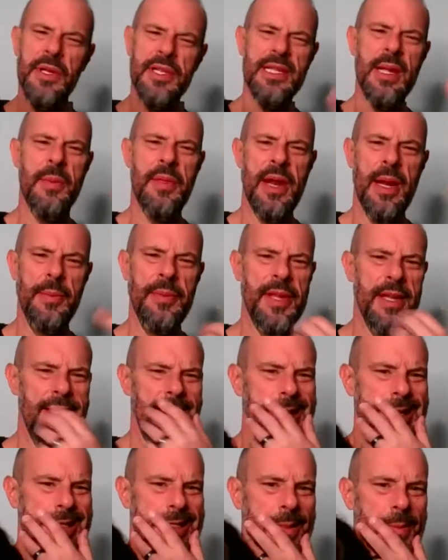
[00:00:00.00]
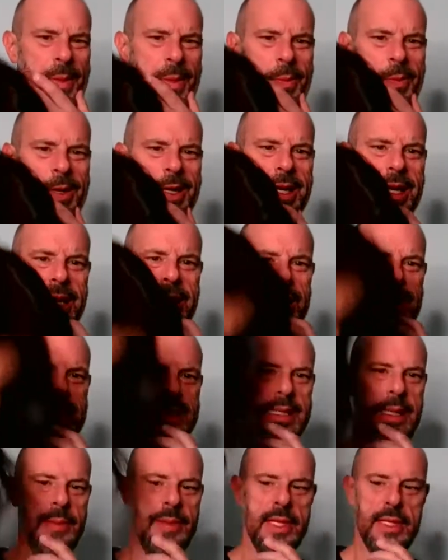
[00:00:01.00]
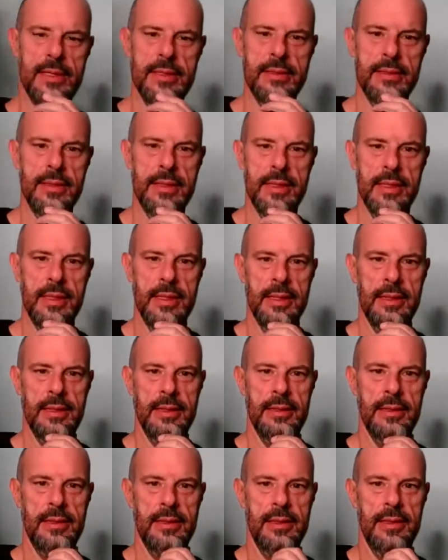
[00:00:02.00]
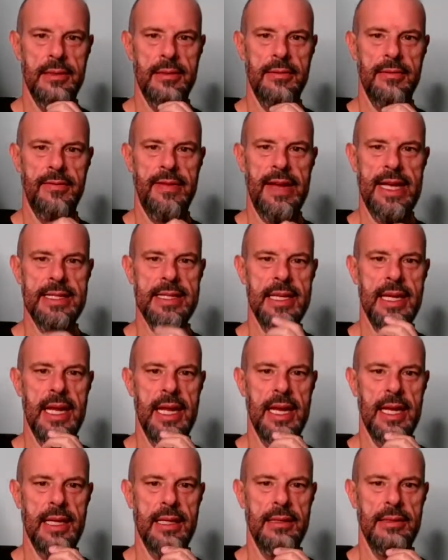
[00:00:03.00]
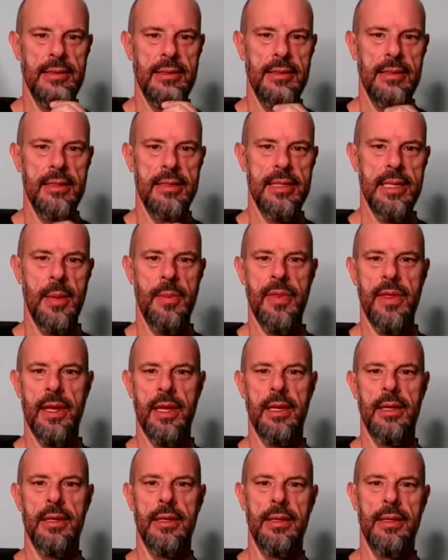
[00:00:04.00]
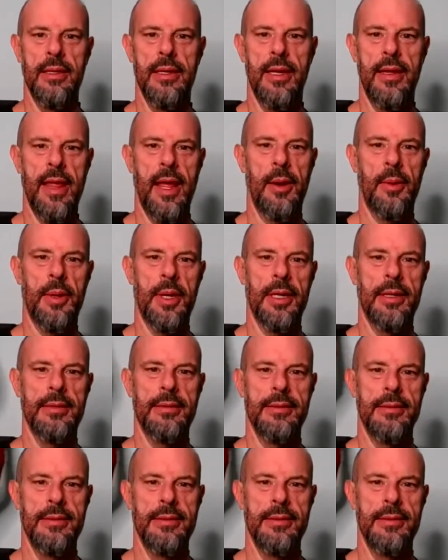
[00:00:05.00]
something up there then. Something pretty. Something fascinating. Something. That'll work.